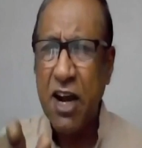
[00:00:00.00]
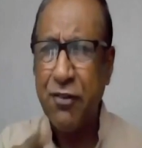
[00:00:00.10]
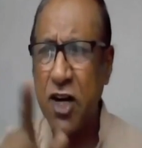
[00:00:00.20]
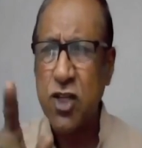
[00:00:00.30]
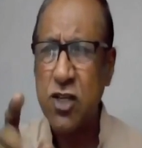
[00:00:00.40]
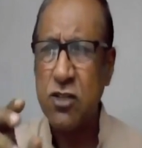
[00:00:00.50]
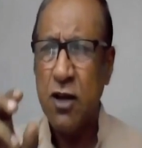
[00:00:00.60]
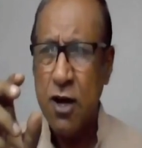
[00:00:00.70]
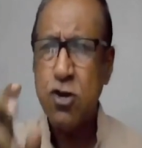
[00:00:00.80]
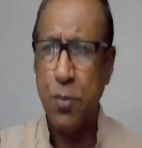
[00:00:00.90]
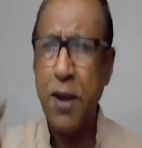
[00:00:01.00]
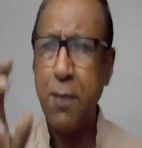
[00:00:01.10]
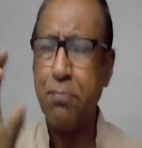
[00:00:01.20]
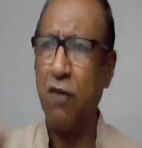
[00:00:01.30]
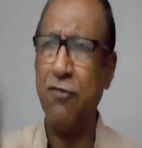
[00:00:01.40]
definitions to be
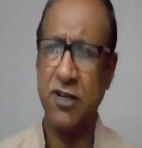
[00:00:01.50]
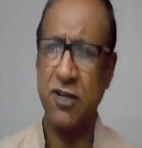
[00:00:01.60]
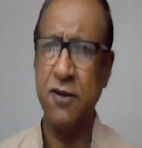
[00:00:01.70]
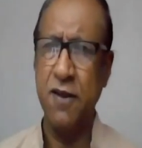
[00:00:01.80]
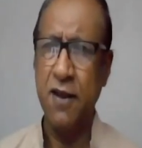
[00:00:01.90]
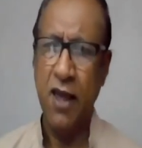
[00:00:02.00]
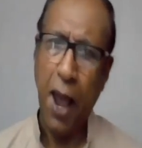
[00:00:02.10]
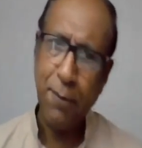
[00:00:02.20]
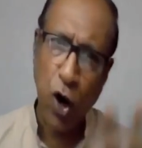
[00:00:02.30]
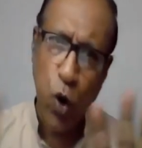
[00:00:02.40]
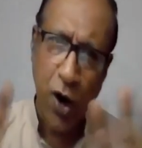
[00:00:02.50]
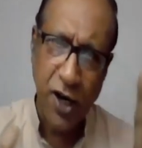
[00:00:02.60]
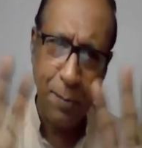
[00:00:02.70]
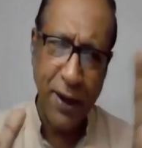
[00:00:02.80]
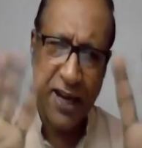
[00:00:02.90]
a prophet. I'm not going
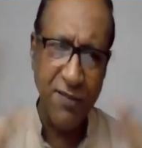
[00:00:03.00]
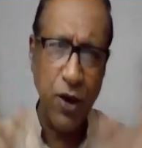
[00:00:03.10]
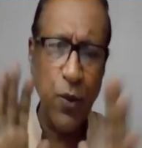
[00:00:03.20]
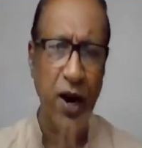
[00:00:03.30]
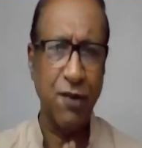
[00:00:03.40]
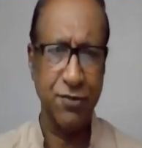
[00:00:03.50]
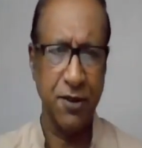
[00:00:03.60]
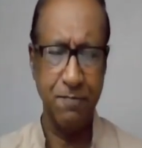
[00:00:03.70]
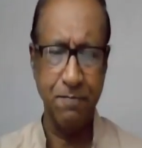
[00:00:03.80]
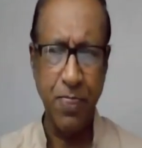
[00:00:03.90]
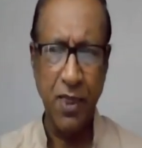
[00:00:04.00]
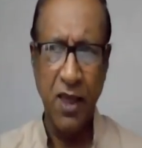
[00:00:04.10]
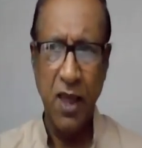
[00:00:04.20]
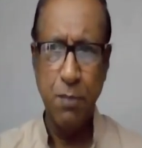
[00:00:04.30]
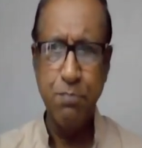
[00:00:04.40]
to repeat every one of them.
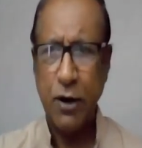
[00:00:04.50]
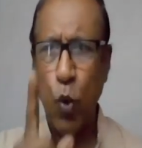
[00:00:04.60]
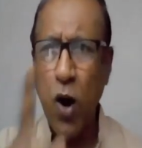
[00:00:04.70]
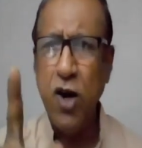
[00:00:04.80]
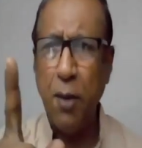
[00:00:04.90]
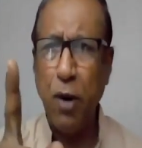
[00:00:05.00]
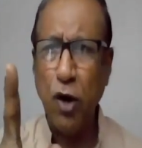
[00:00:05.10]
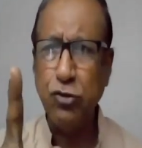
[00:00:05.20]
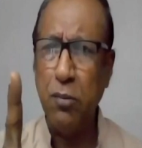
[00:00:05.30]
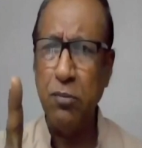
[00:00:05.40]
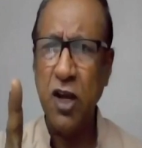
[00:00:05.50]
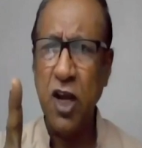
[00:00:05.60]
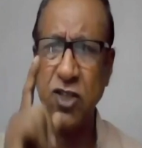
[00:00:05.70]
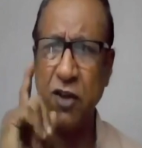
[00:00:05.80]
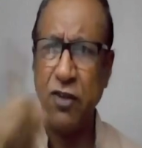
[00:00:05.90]
But one among them
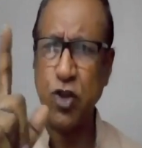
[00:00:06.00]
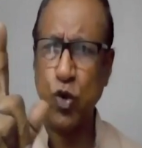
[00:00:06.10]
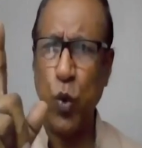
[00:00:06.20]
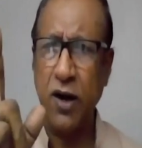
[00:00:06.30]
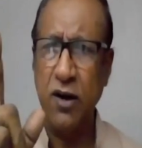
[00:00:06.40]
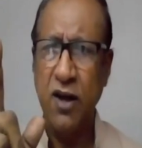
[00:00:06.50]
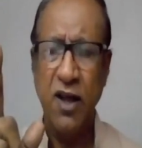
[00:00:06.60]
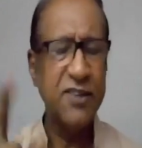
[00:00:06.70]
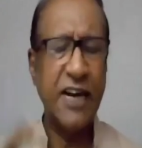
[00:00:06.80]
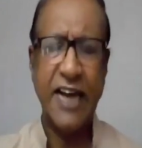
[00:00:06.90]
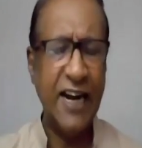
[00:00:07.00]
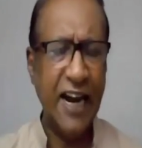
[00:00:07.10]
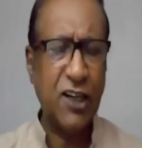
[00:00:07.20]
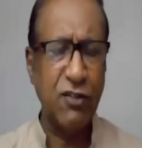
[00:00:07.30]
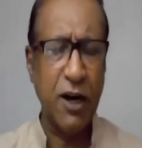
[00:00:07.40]
is the first one that I
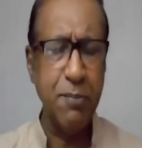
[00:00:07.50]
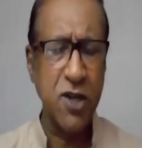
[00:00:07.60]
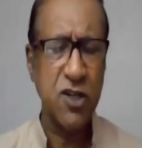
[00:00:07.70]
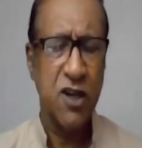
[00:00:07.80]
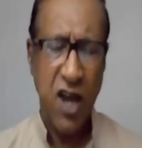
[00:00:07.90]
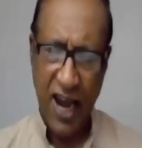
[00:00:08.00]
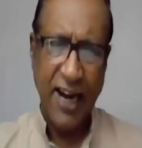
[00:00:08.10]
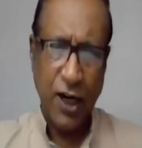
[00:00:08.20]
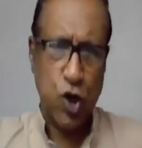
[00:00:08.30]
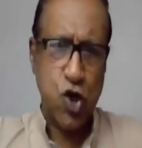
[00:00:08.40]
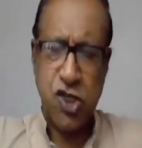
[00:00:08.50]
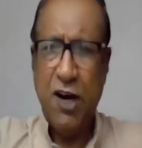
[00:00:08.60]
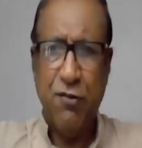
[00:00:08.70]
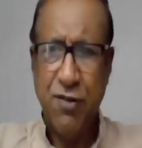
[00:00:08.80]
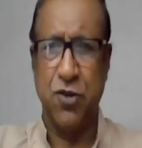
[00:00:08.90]
liked very much. I like to
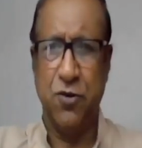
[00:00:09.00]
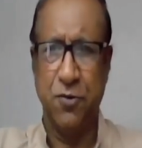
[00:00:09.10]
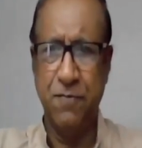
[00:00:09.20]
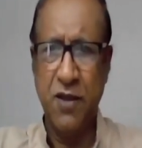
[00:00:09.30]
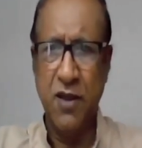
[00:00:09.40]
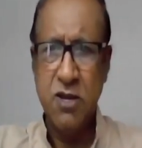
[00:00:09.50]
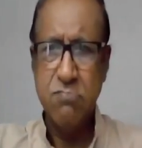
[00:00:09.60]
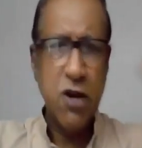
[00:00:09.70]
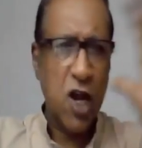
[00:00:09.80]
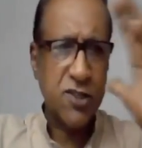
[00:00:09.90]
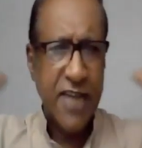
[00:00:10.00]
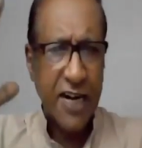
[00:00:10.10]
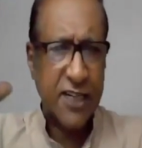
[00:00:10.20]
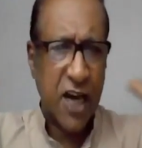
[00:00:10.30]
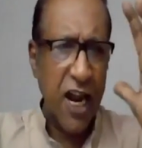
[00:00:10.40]
share with you because
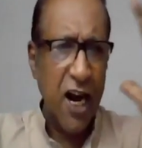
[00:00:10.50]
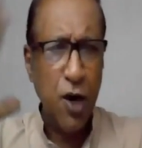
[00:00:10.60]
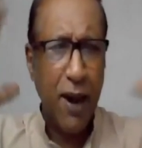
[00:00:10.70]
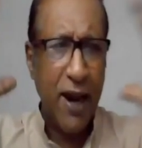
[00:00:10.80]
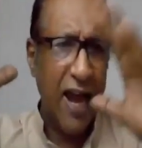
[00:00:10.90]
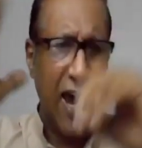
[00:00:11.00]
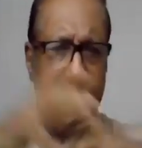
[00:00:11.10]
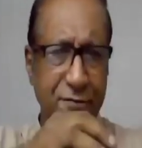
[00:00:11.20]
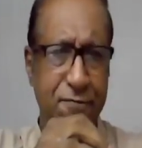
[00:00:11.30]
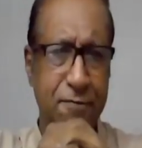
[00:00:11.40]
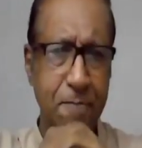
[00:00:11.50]
that colored my life.